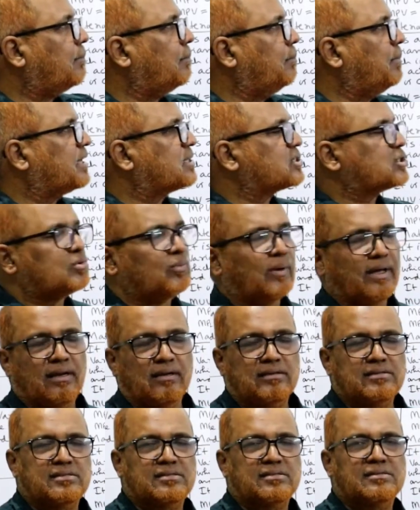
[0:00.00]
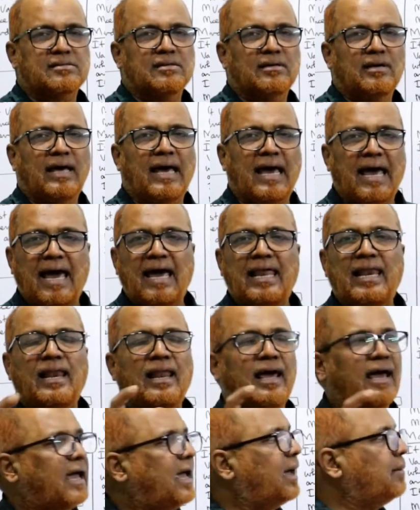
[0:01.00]
mix variance,
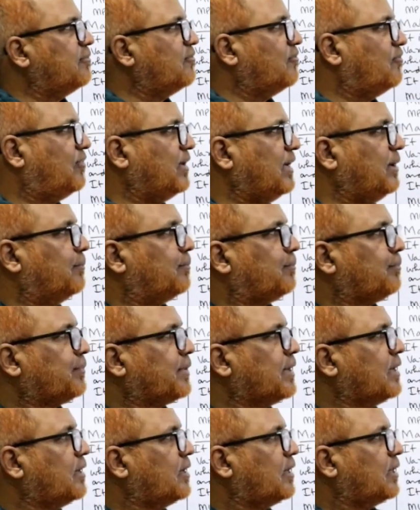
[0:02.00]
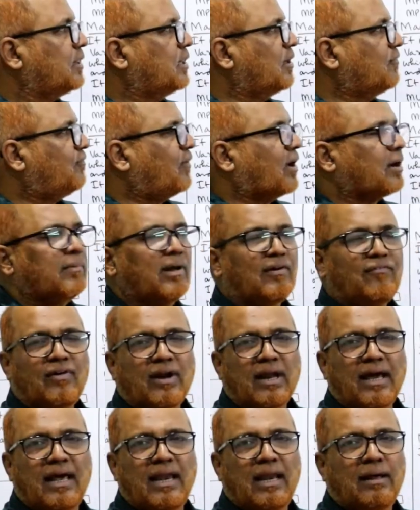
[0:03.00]
LMV. The formula
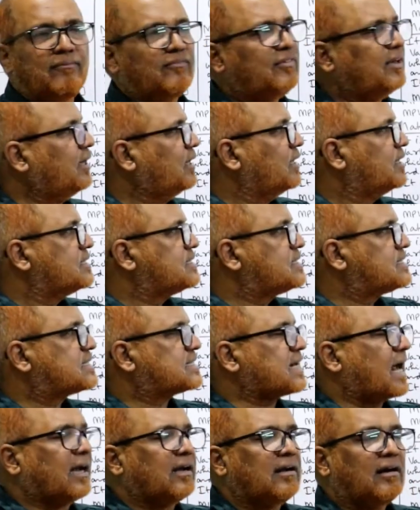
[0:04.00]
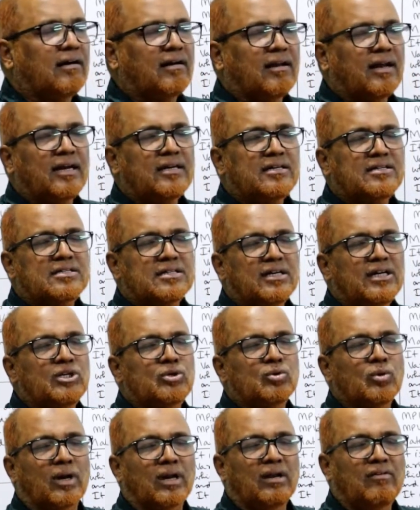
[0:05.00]
for LMV, standard rate
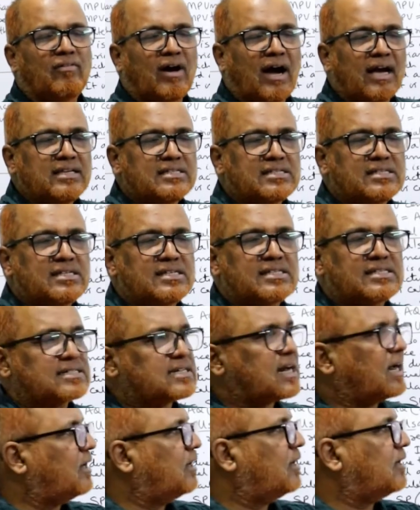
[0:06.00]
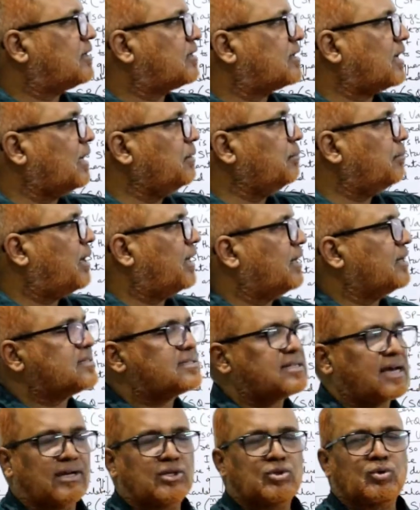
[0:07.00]
into revised standard time
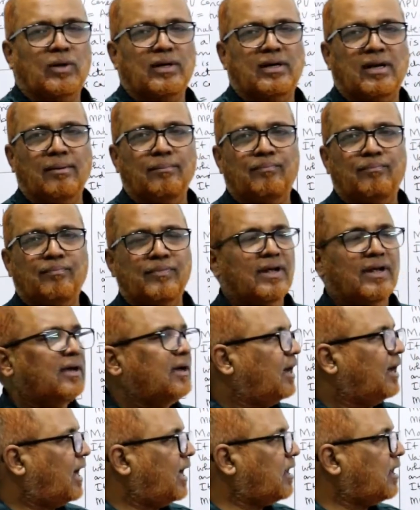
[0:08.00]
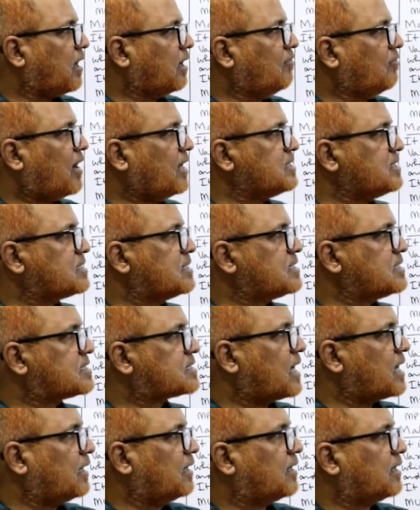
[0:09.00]
minus actual time. And revised
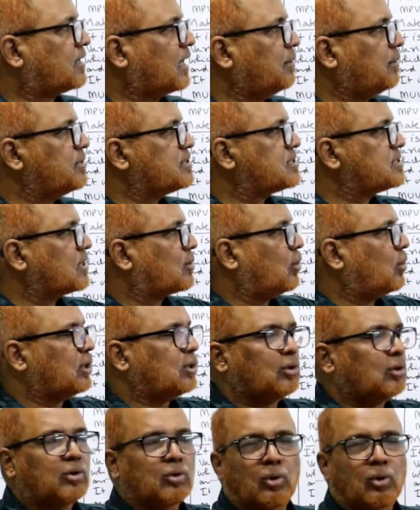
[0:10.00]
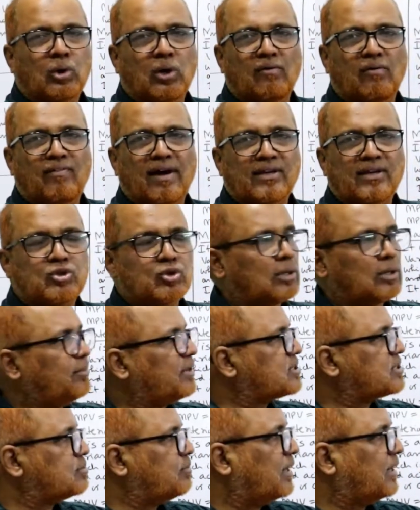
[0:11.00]
standard time is equal to total of actual
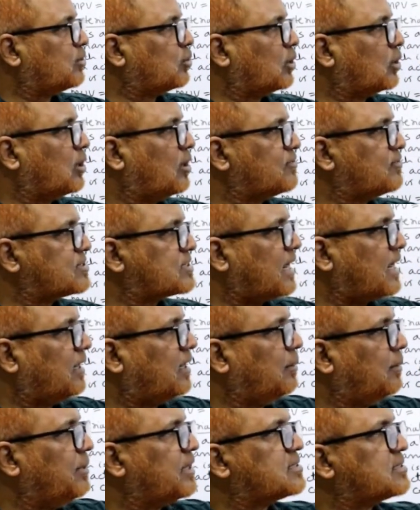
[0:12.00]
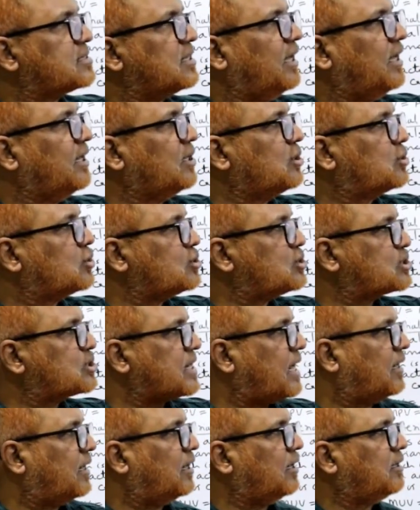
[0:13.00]
mix by total of standard mix into
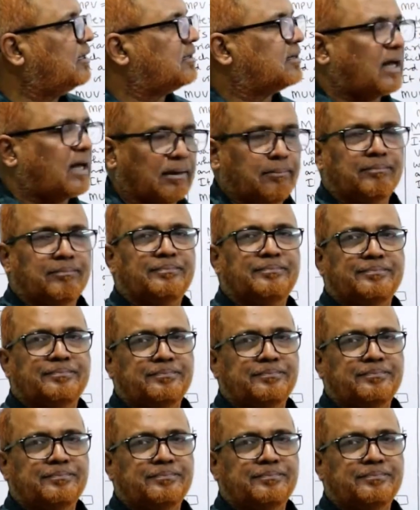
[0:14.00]
standard time.